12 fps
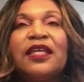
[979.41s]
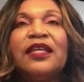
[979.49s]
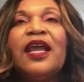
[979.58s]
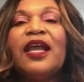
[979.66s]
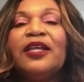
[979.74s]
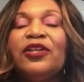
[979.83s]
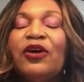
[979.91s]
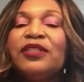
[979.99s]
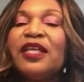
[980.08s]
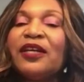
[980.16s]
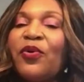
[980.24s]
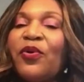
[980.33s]
And, you know,
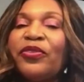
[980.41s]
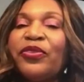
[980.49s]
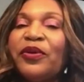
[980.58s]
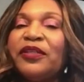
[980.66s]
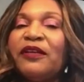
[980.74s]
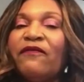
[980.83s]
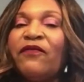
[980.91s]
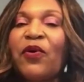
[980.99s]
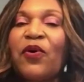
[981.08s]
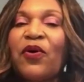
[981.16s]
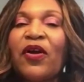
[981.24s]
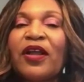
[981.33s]
then going through a
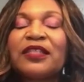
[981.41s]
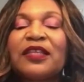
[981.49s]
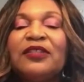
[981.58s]
divorce,